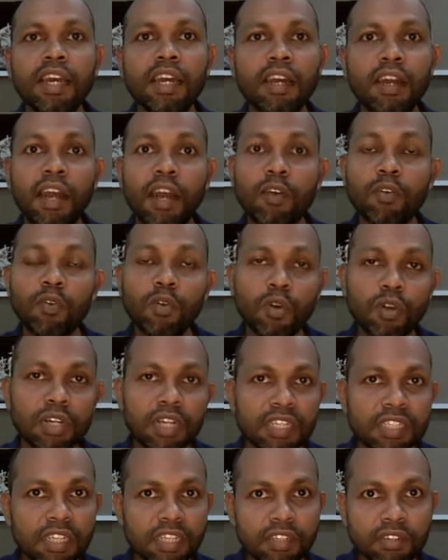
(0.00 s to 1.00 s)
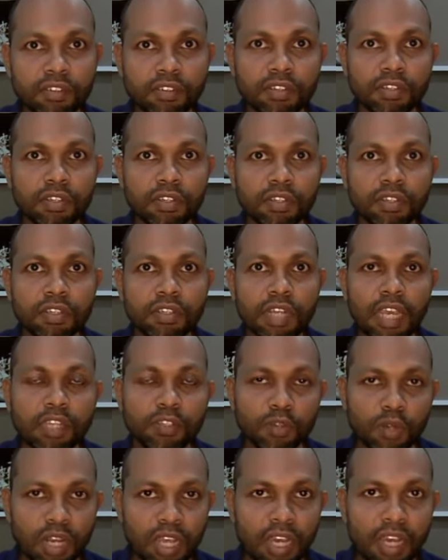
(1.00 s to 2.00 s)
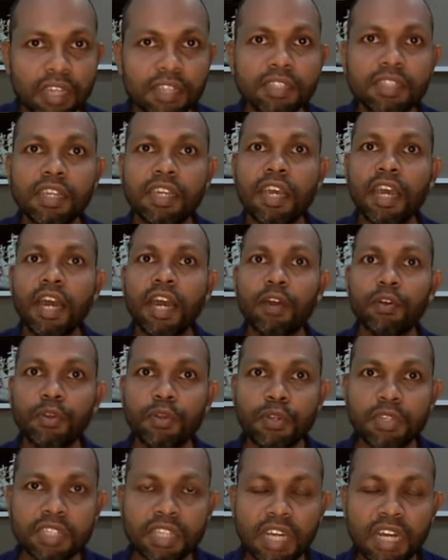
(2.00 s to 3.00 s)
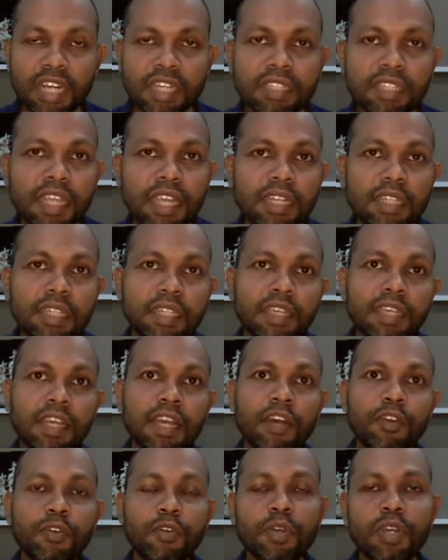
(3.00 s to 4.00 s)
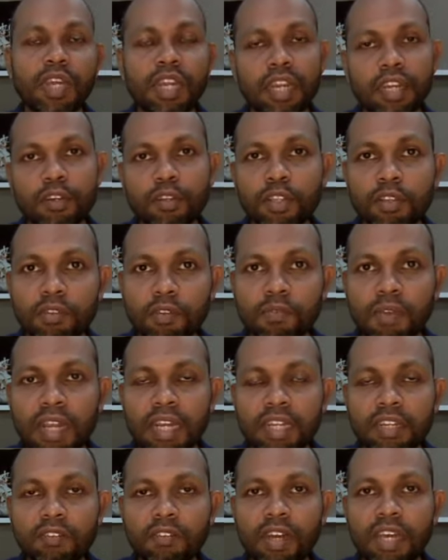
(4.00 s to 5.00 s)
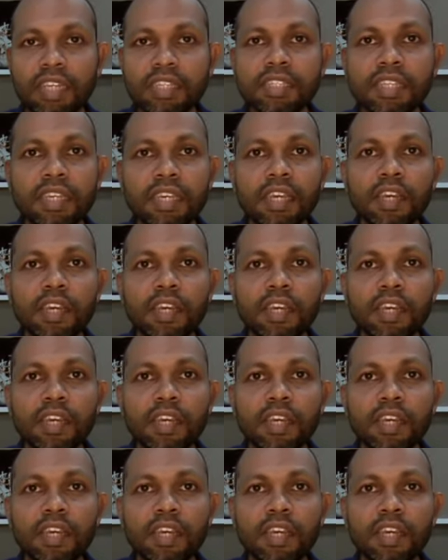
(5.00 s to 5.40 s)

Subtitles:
how long does it has to last, how do you charge that thing, how do you connect to the mobile device,